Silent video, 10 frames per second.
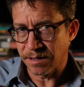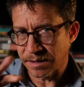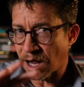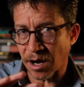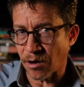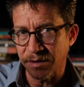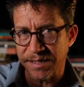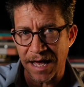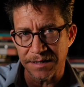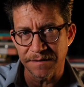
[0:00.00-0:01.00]
Not always
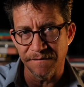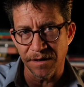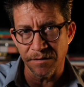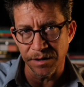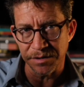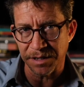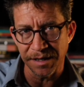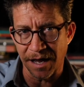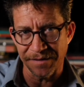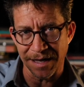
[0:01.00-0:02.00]
that severe, usually
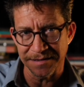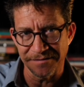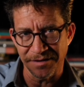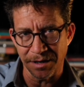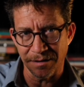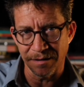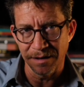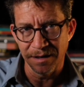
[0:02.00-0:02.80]
not that severe.